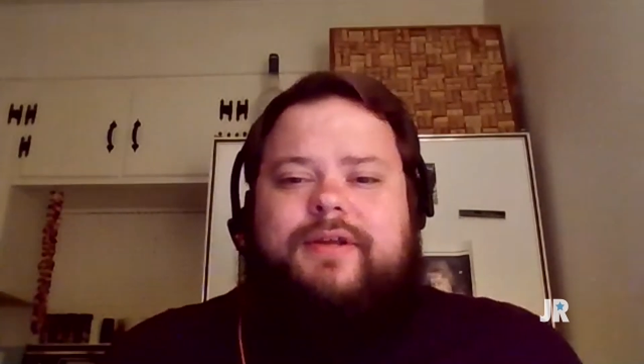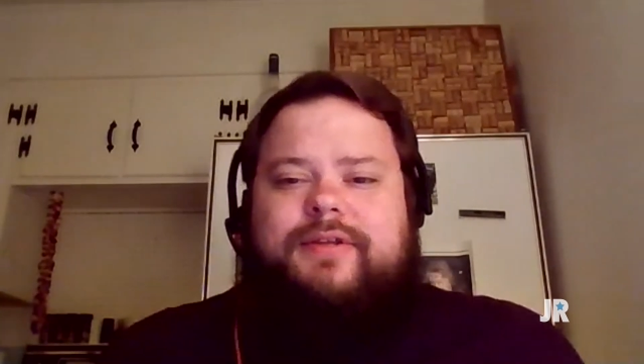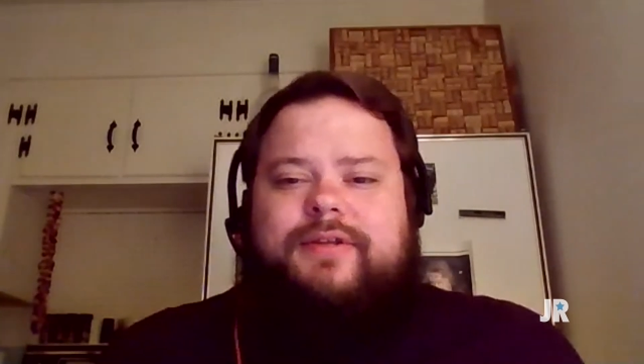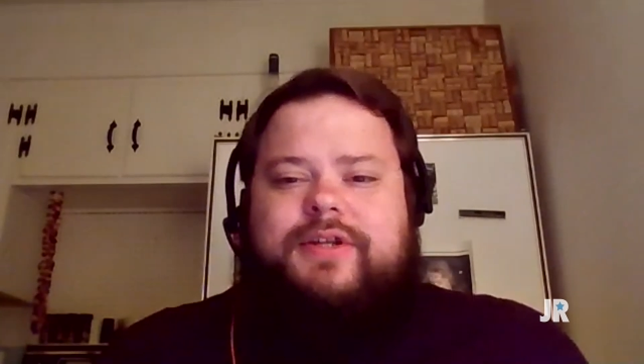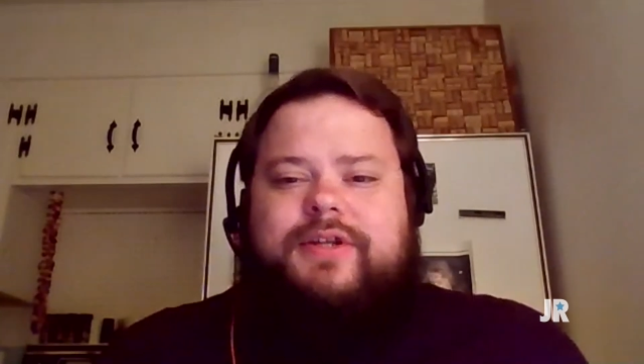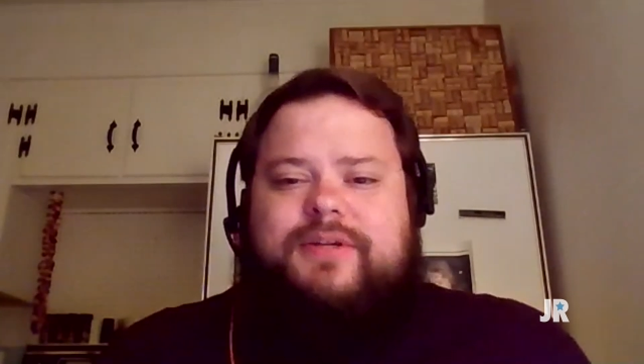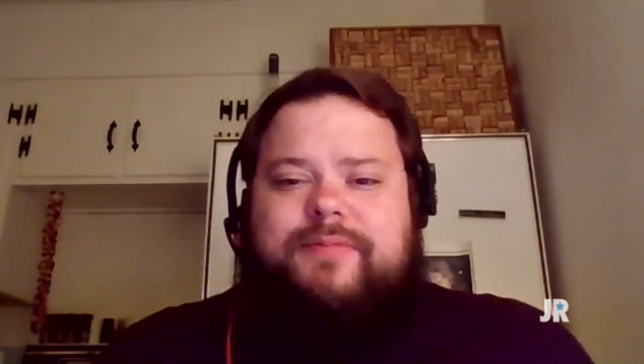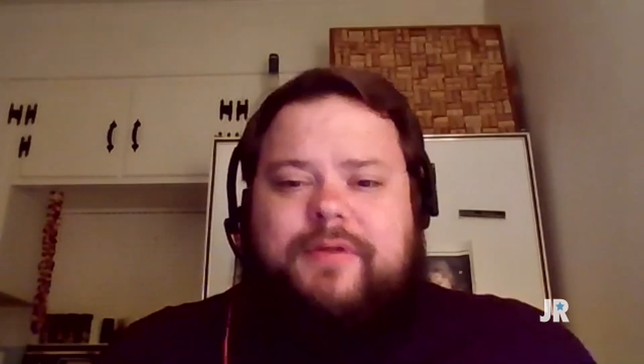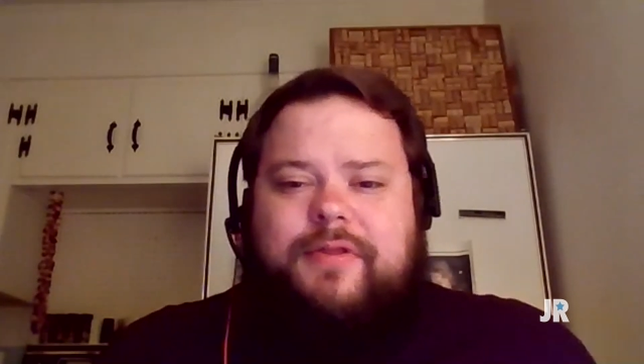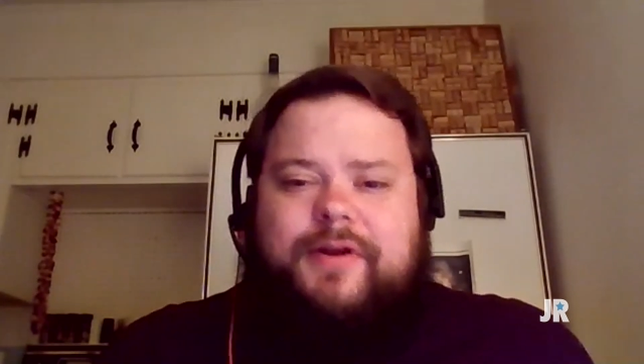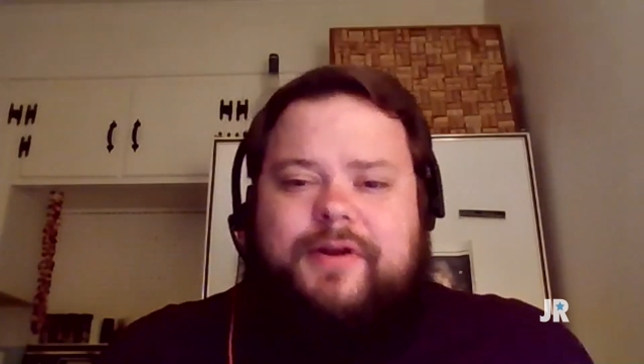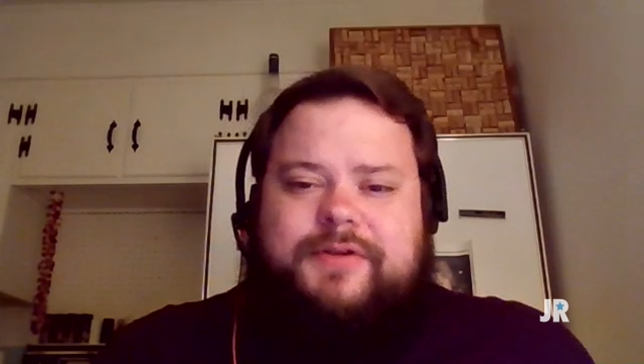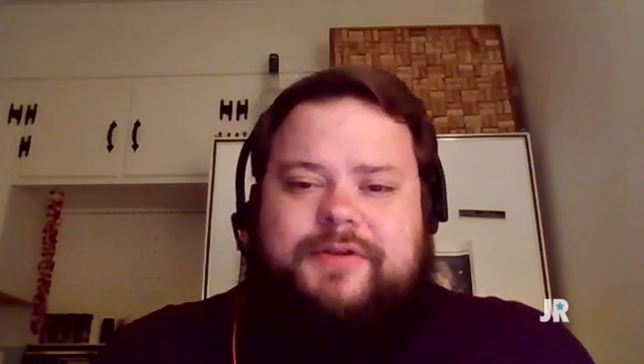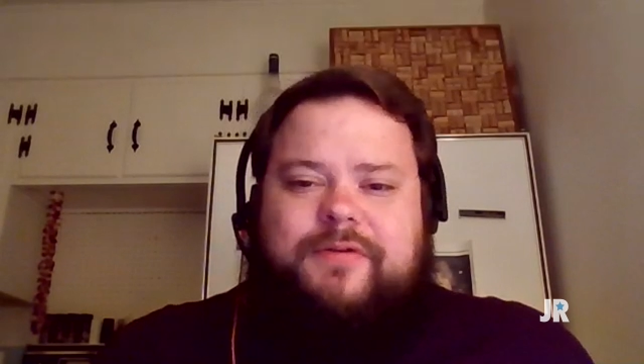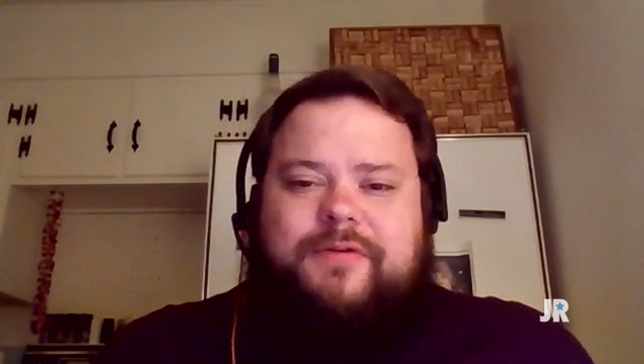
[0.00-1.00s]
teach him a thing
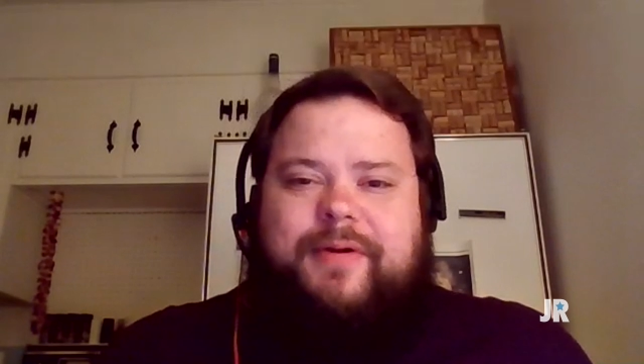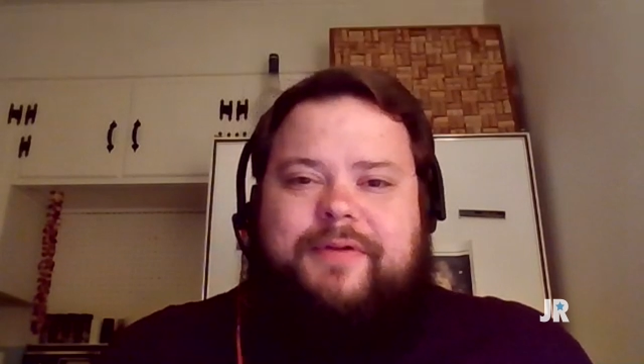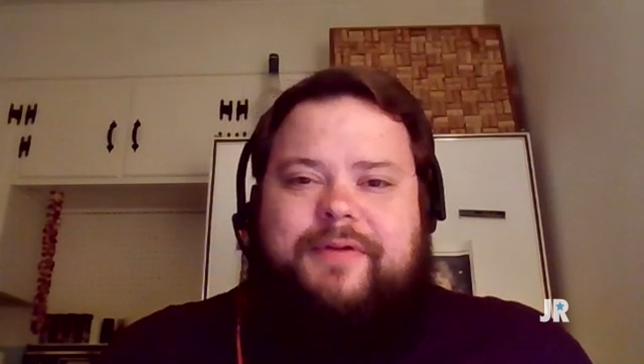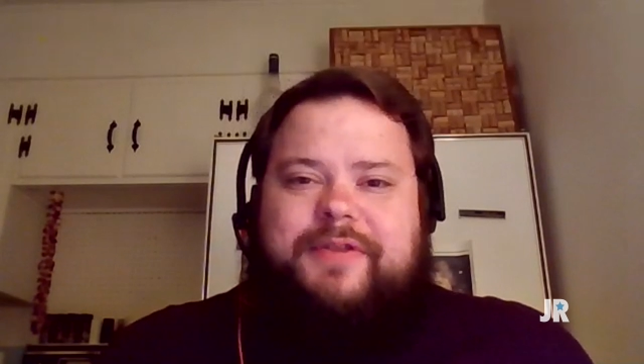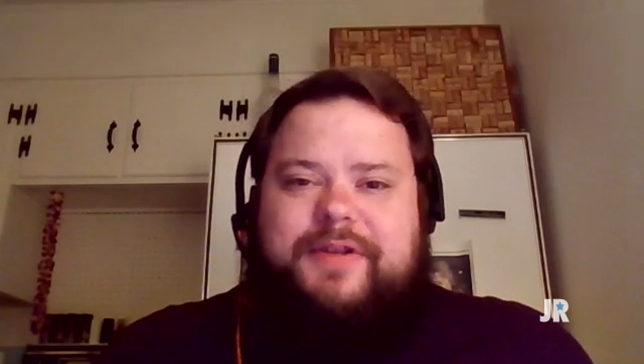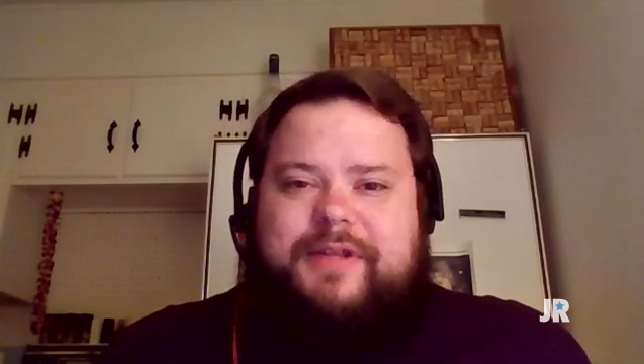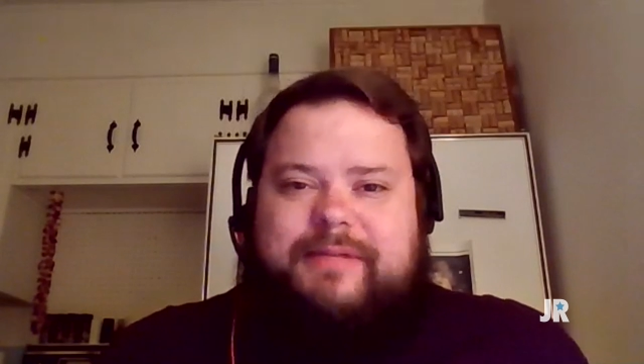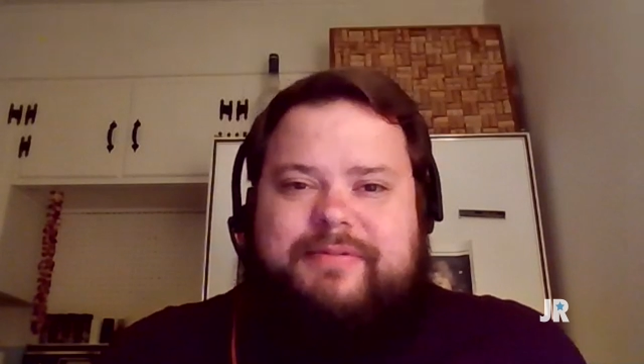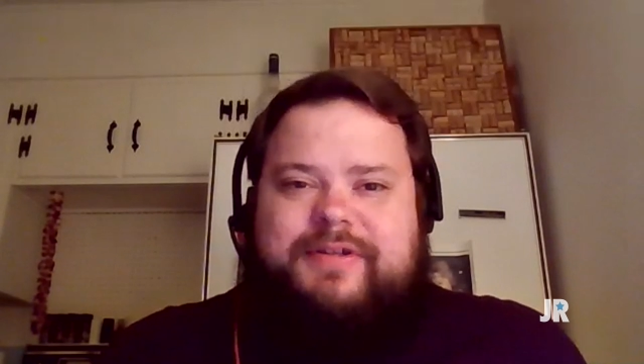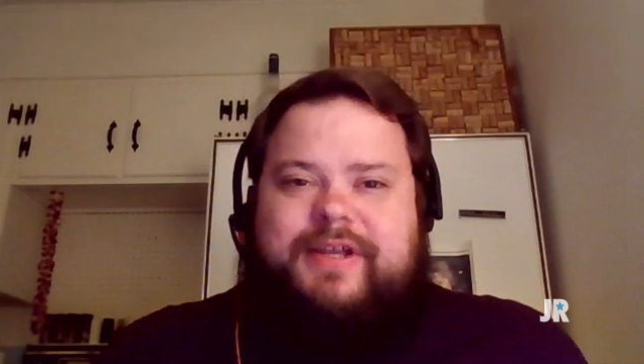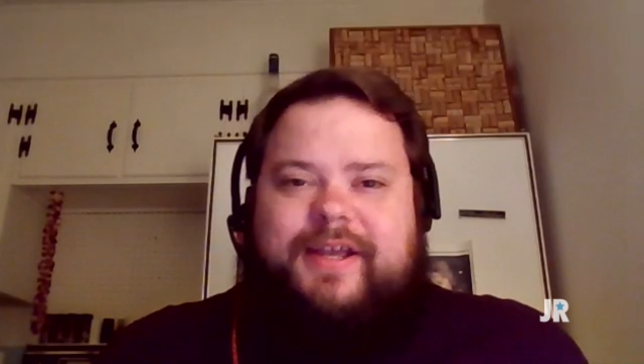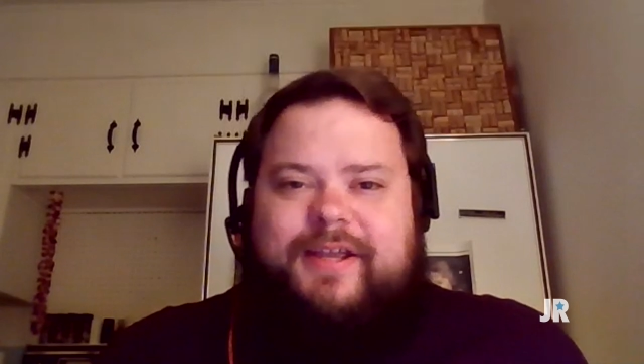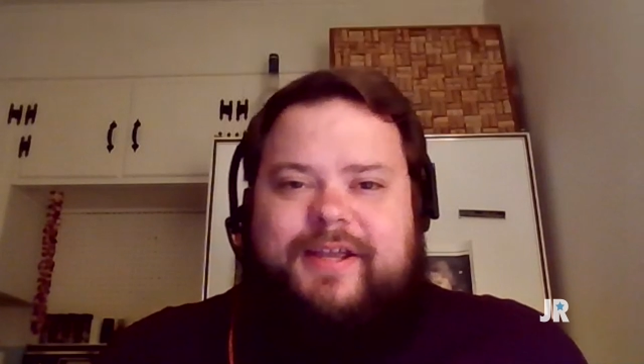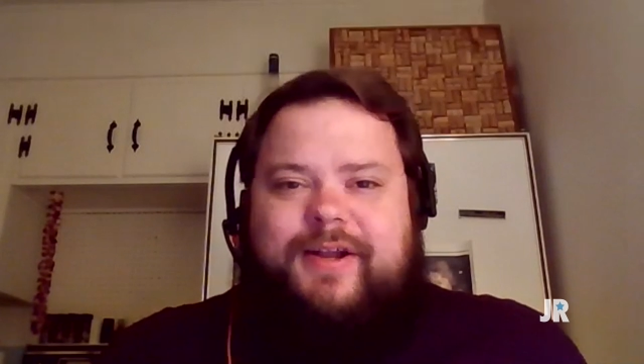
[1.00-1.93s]
or two about the deep state.